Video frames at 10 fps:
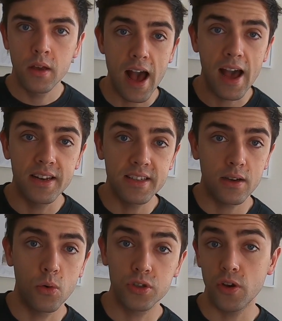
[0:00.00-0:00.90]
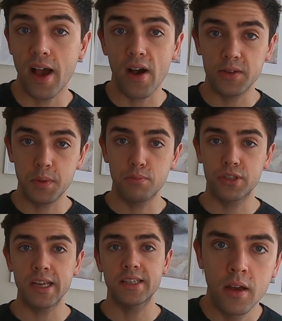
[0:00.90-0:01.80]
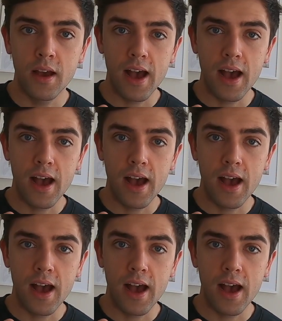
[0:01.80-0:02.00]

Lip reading: and also how it's been presented.